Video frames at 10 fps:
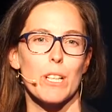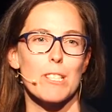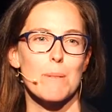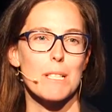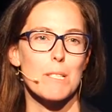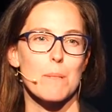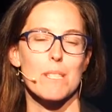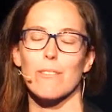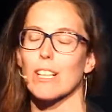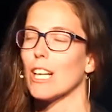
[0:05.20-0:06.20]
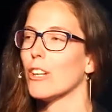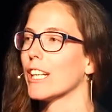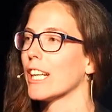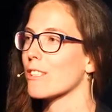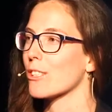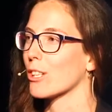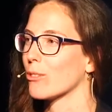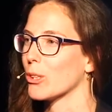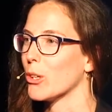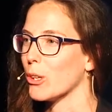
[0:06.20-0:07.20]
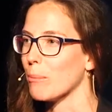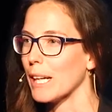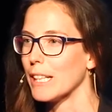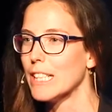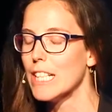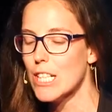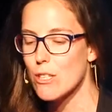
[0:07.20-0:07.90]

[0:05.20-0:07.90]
we're going to be specifically looking at circular economy.